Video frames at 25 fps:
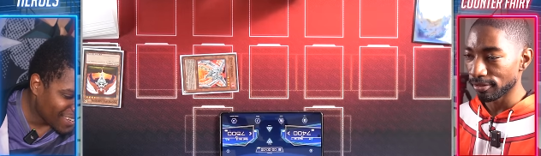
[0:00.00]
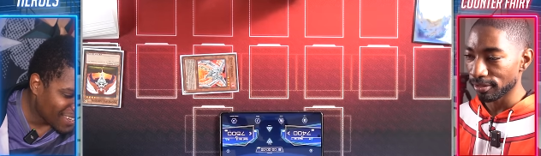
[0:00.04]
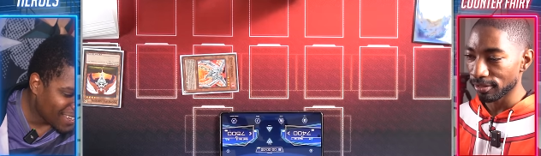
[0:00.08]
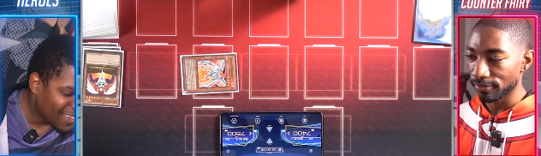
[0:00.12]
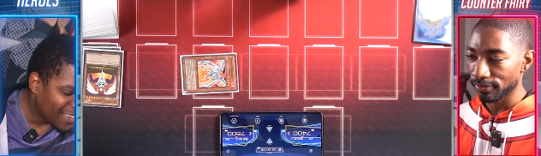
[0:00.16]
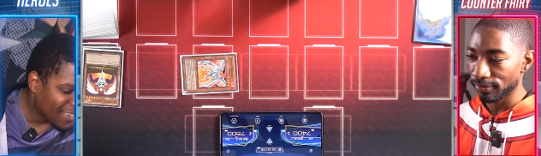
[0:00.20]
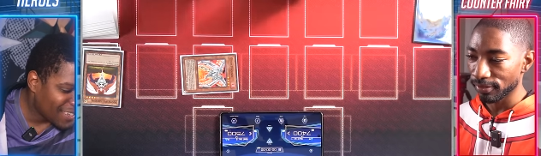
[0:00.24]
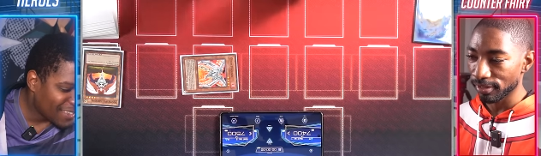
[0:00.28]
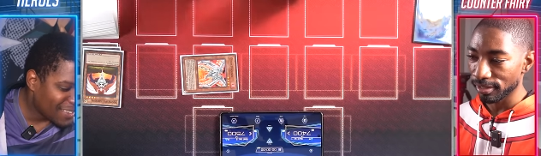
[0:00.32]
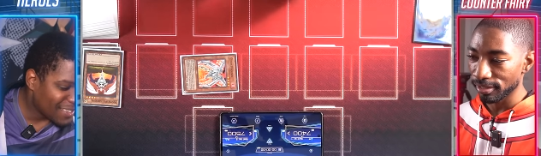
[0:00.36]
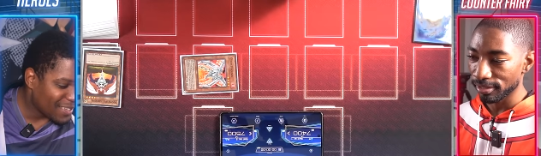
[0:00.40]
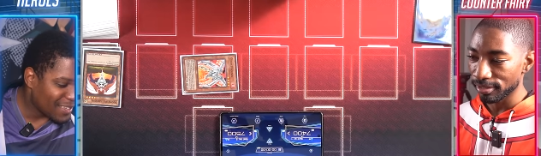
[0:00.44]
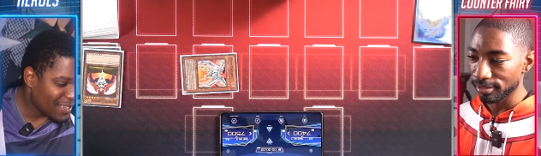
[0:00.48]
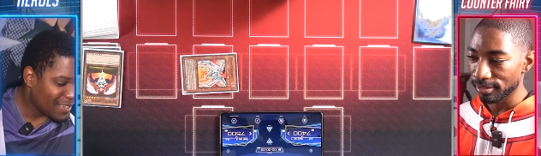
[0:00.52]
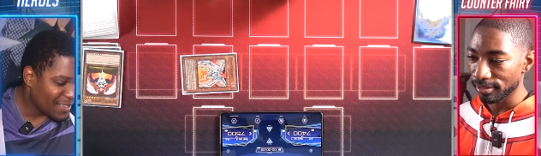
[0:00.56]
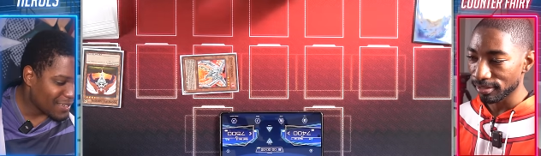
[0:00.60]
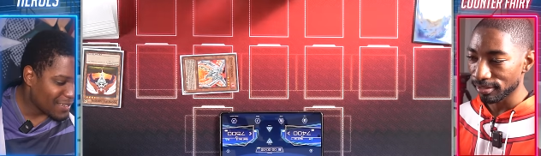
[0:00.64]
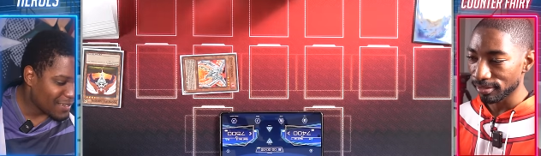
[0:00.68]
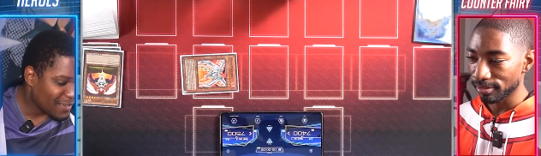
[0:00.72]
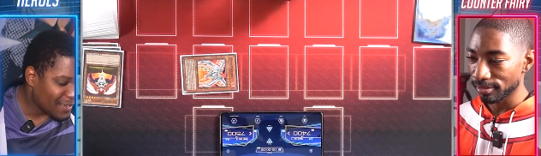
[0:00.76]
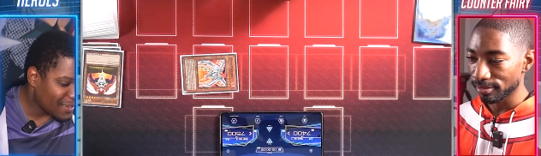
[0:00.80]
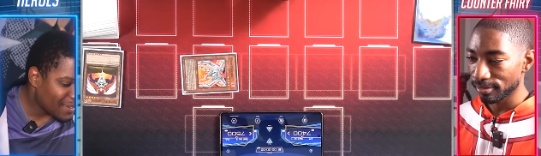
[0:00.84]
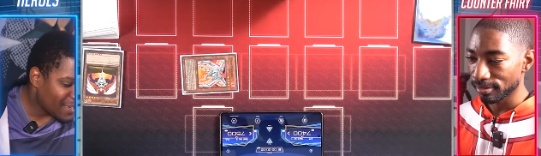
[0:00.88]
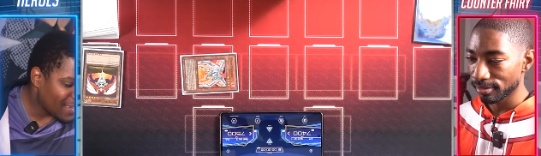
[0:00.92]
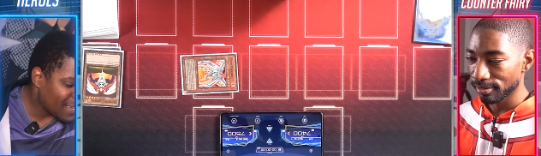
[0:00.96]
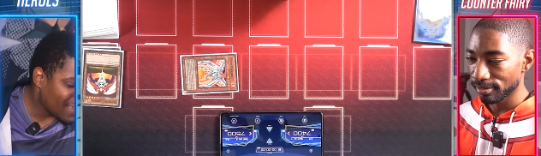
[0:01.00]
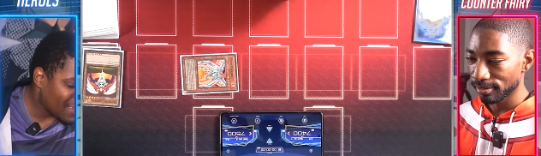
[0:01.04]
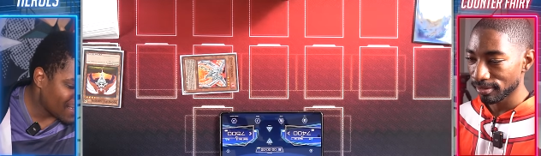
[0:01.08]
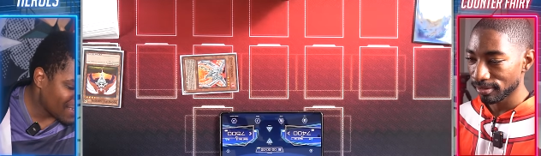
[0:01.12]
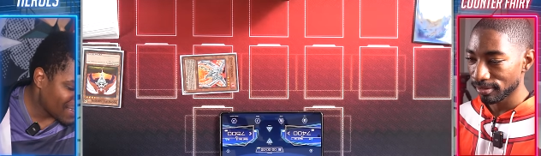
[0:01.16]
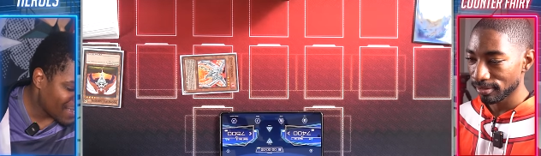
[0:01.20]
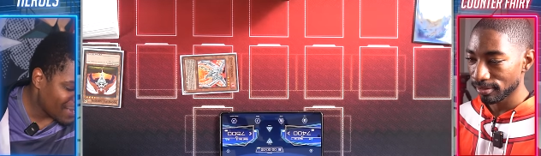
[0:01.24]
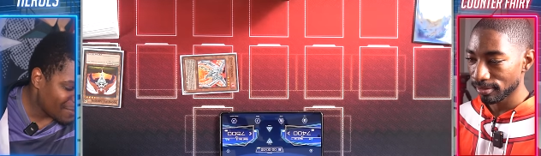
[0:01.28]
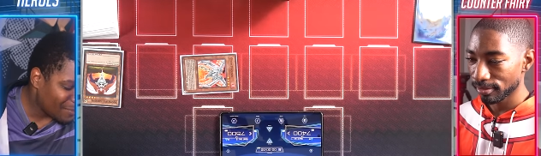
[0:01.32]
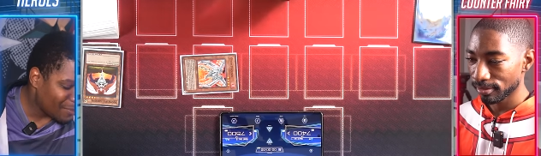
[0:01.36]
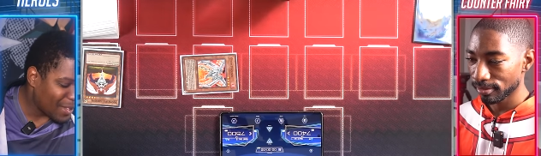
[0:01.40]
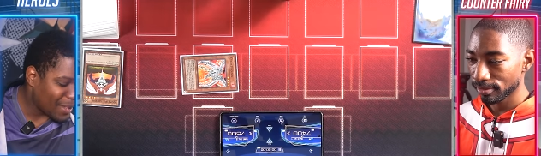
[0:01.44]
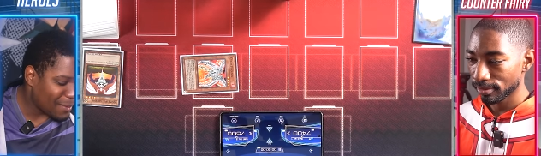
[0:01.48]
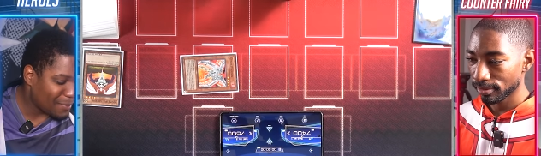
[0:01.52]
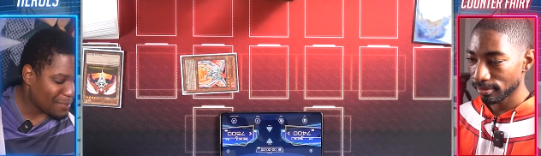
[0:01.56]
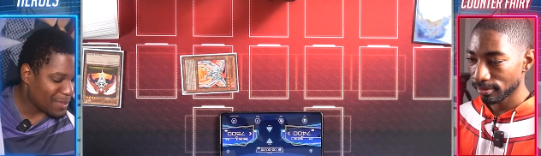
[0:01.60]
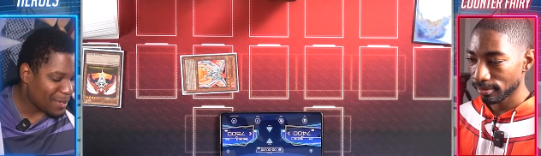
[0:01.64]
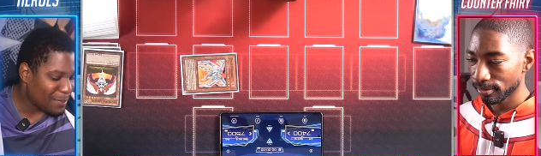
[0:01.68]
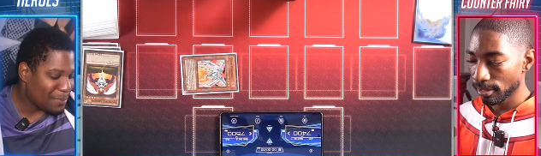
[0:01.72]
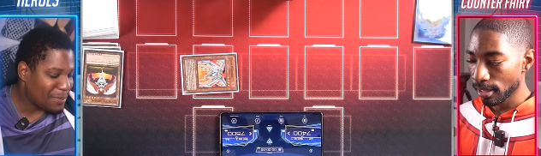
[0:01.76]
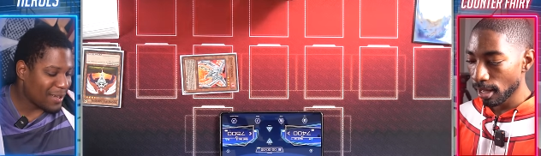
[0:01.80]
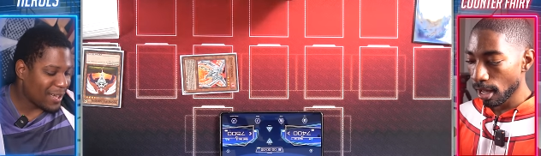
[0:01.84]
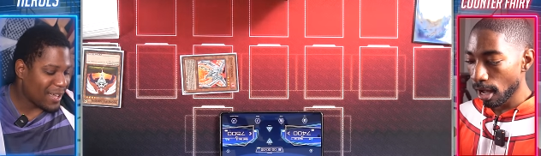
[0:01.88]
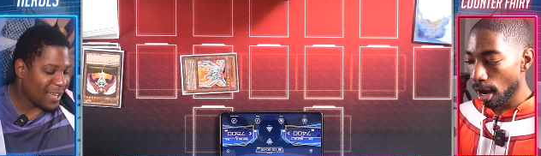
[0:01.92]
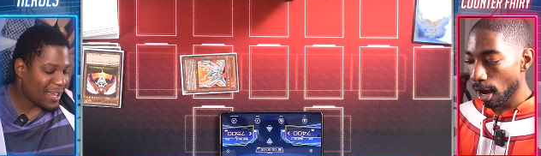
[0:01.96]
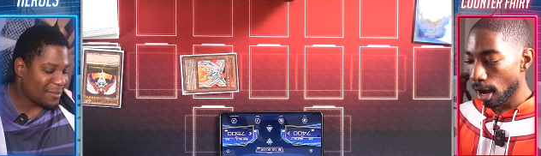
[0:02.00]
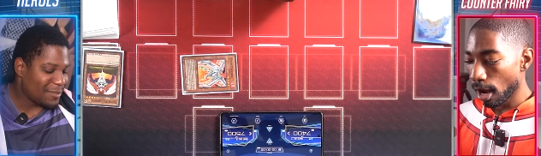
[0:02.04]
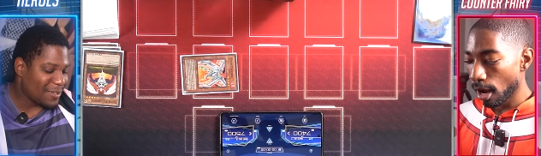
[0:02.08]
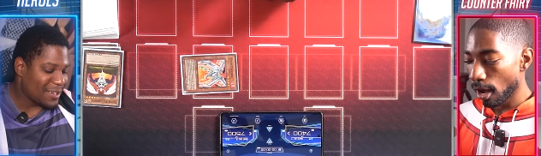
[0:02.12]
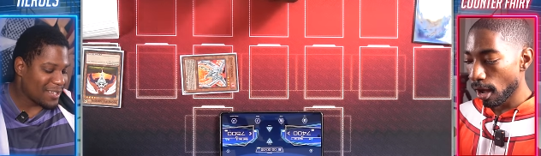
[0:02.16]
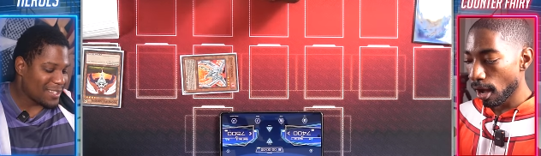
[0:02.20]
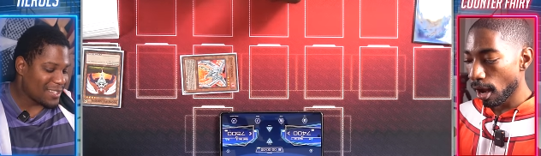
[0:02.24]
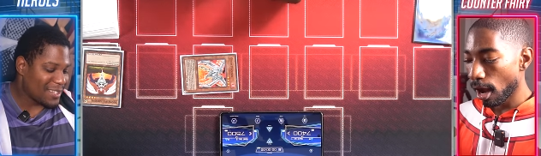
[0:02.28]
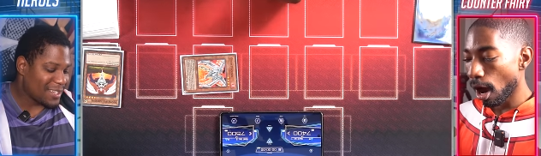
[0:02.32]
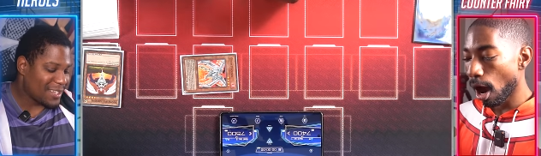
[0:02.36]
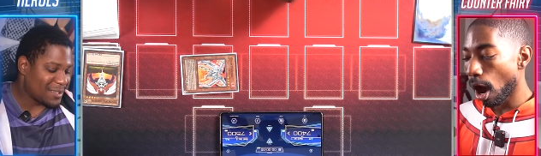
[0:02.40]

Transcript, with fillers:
Speaker 1: defense. So.
Speaker 2: It my the plan was